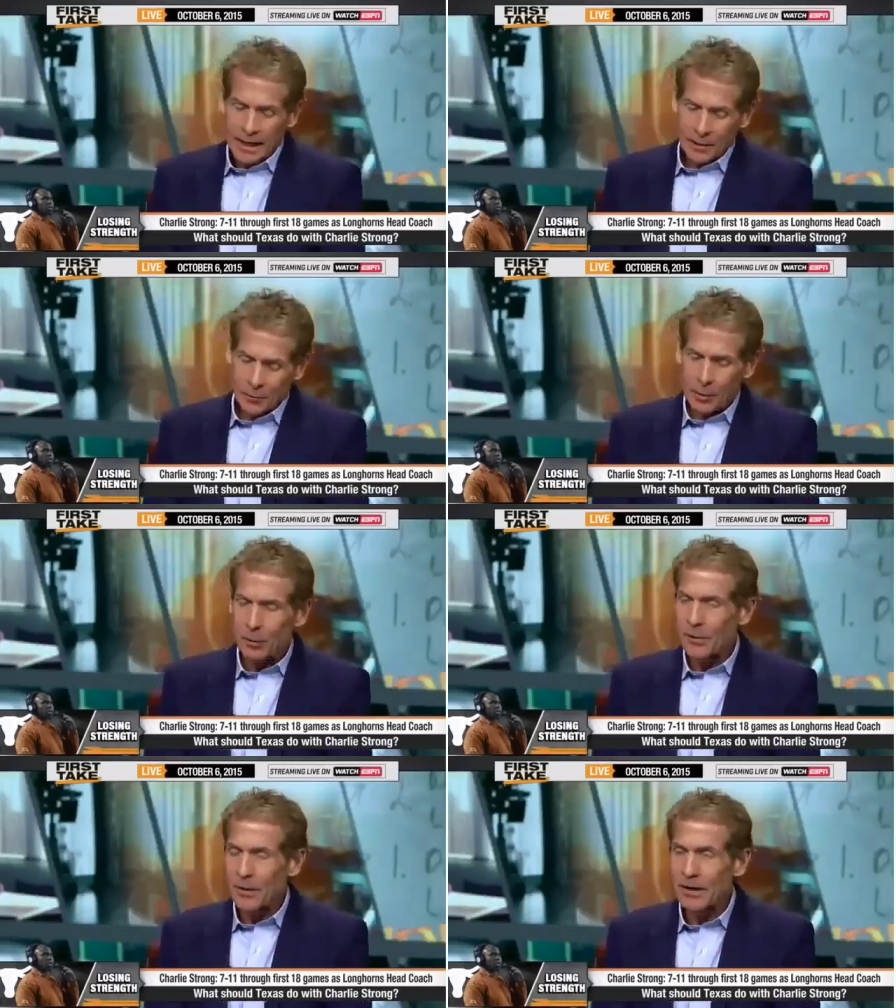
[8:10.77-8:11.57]
And
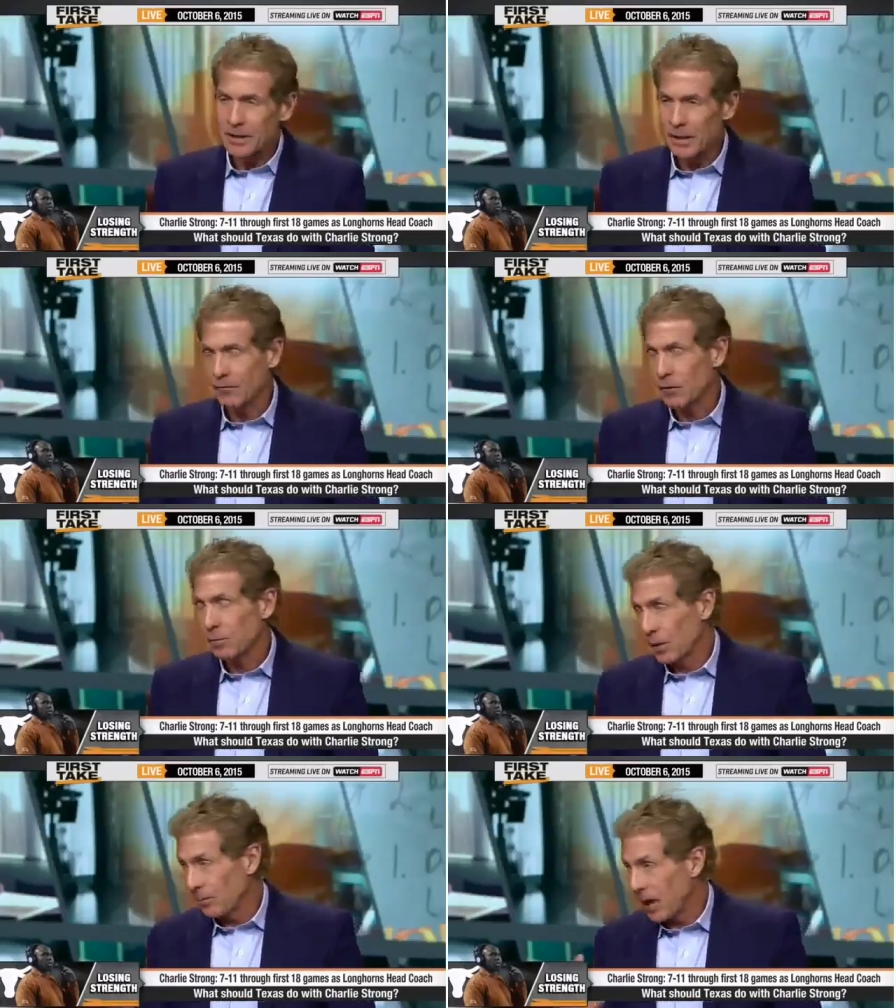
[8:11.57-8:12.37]
remember, they still have
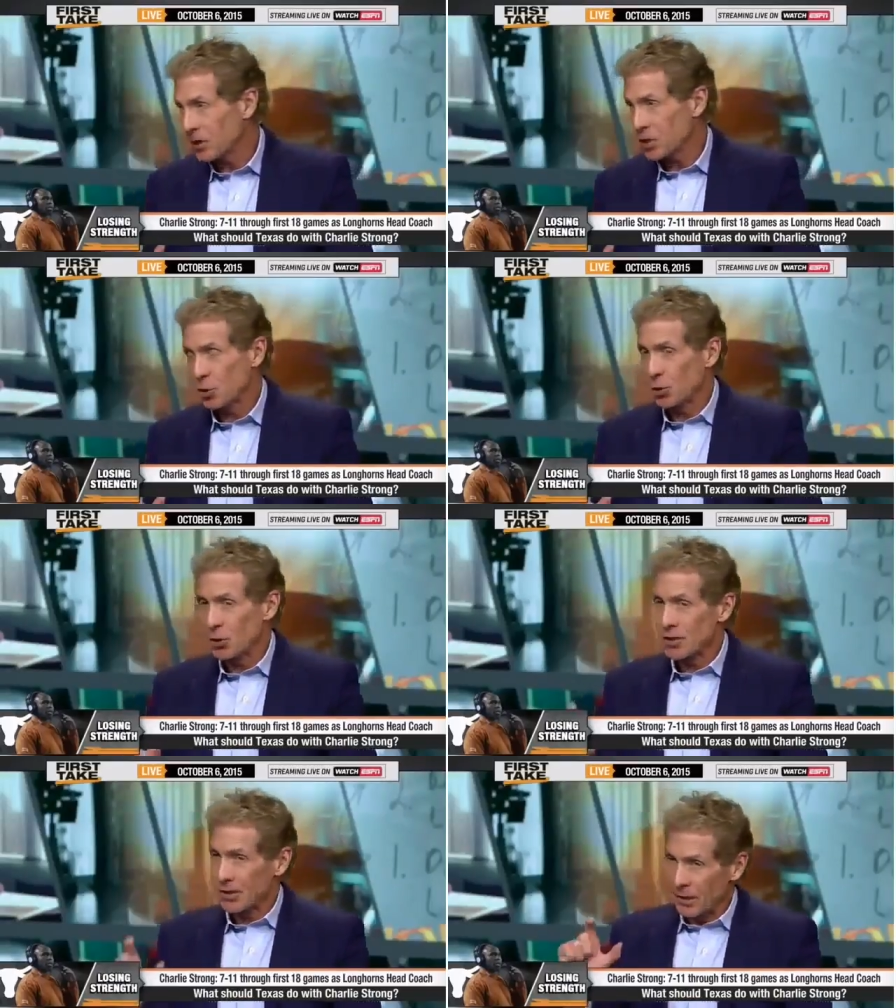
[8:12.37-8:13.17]
to play my
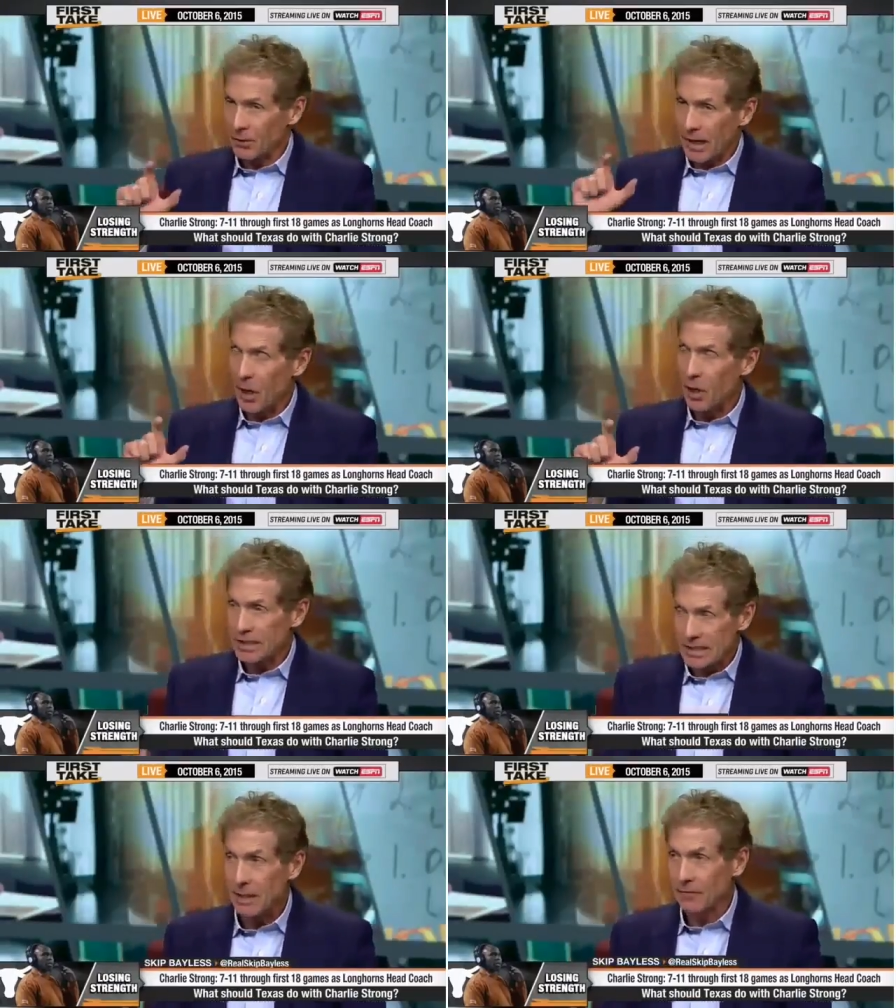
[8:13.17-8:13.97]
Sooners, and they are now
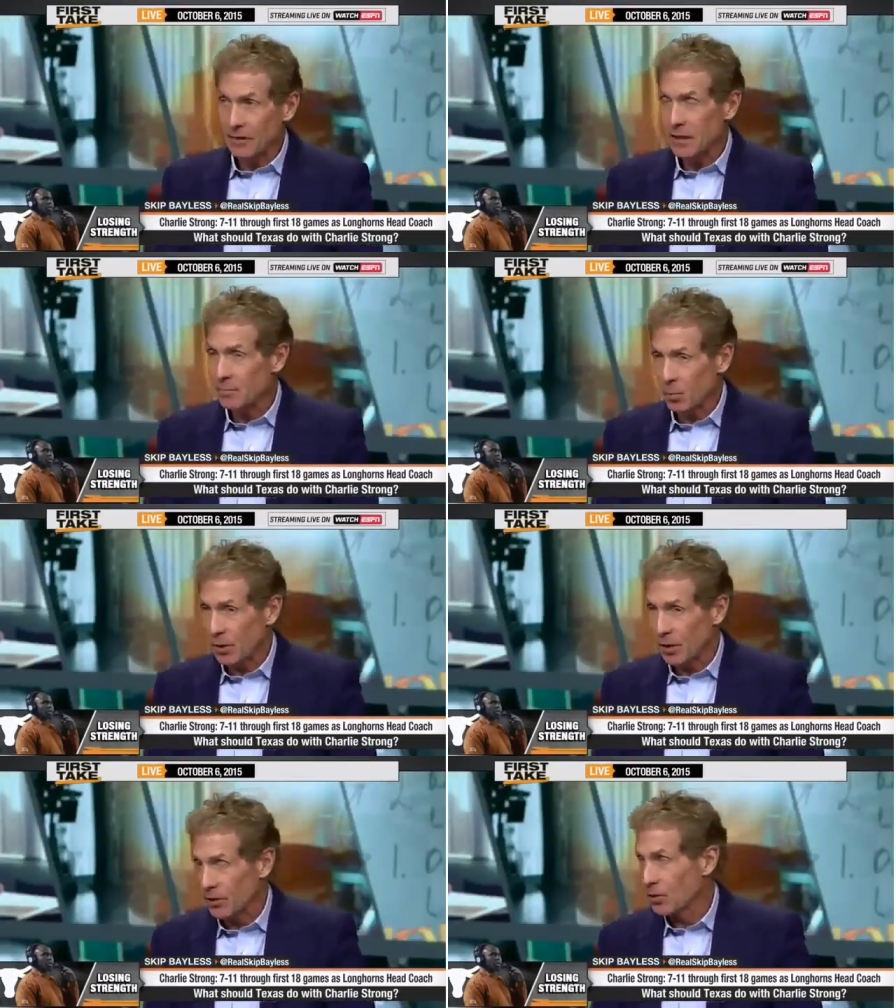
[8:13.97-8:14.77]

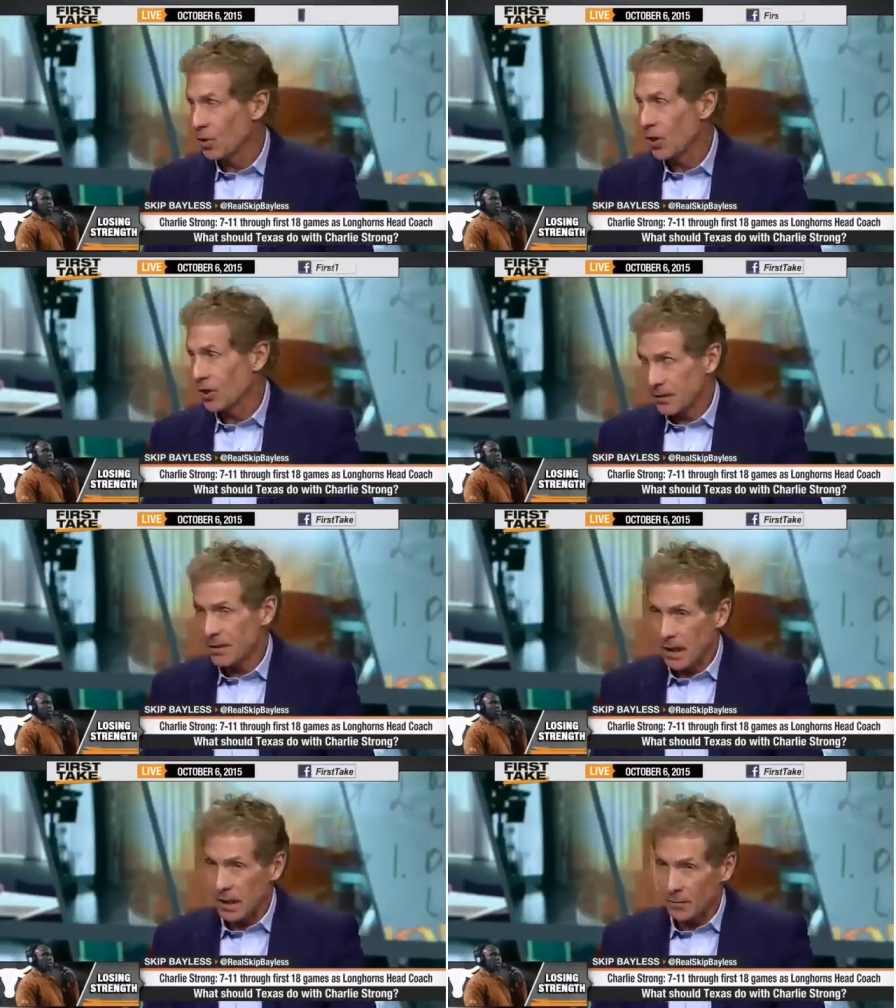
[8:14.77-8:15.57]
17-point underdogs at
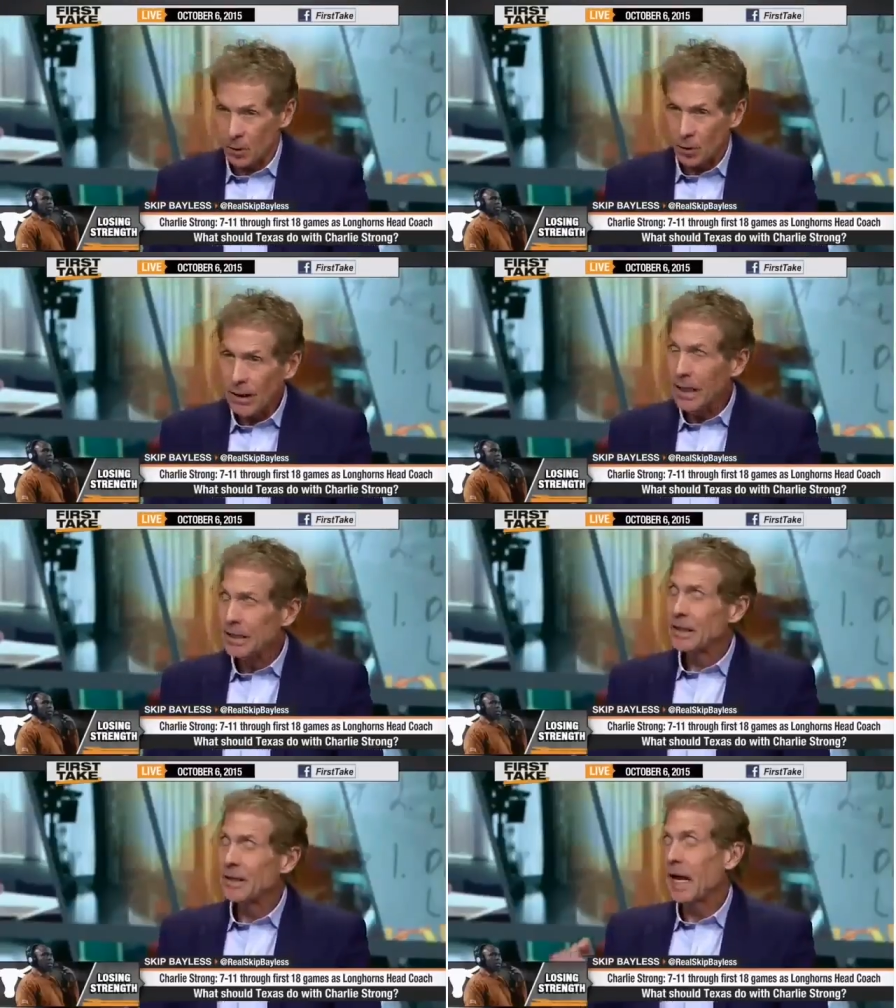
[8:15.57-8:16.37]
the Cotton Bowl.
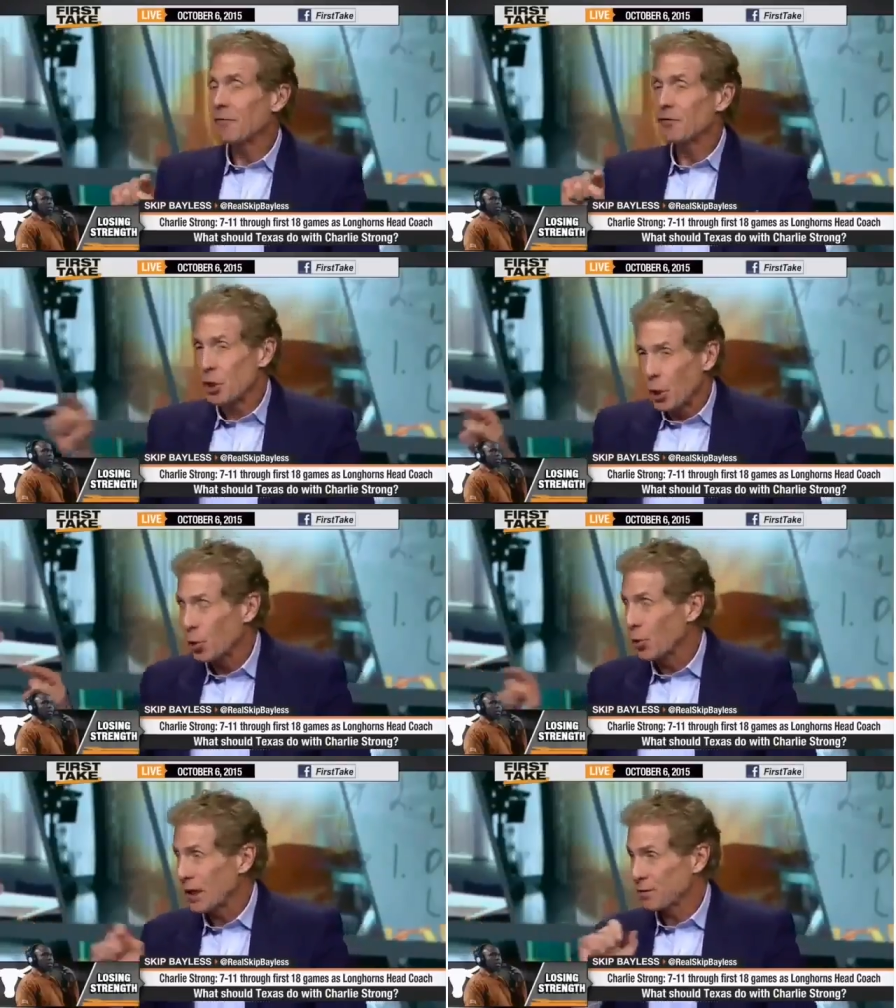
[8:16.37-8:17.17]
Then they have to
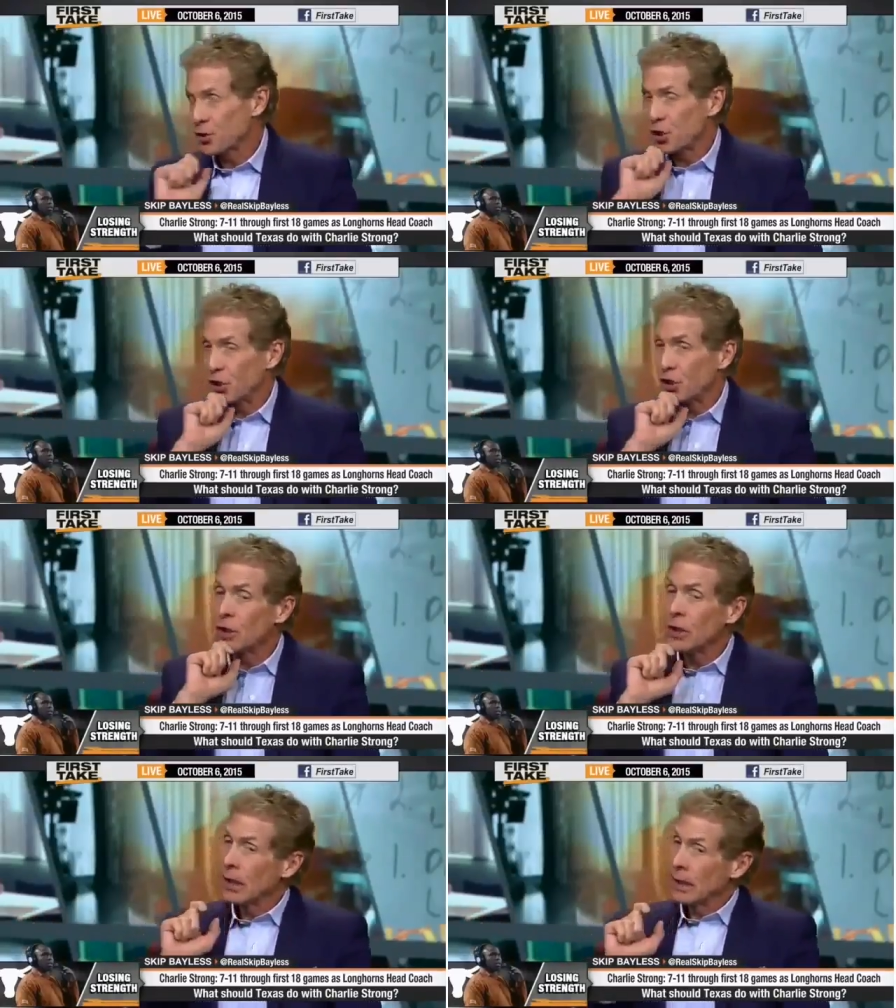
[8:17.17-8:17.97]
go to West Virginia.